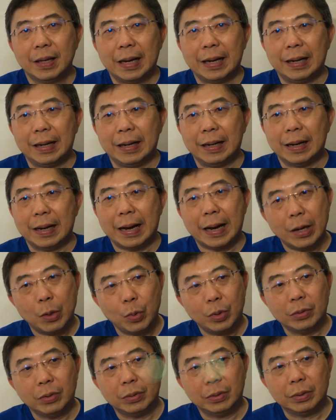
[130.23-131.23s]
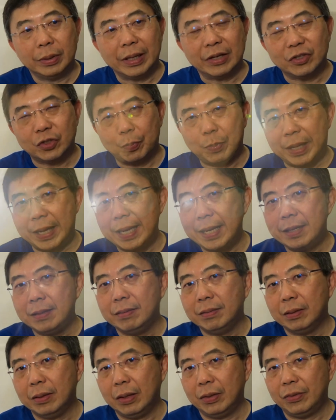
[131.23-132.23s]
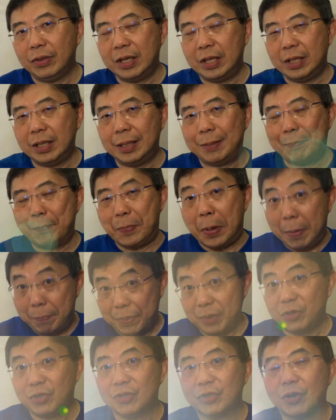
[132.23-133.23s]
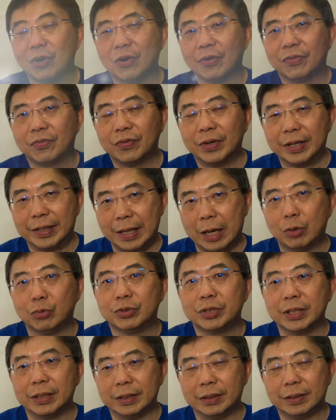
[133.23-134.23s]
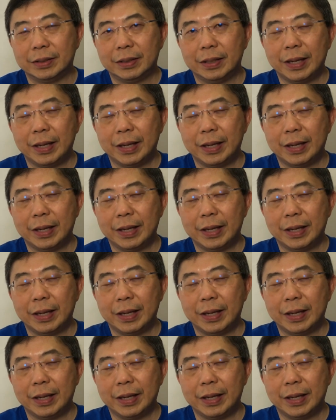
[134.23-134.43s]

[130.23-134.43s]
I will explain the purpose of accounting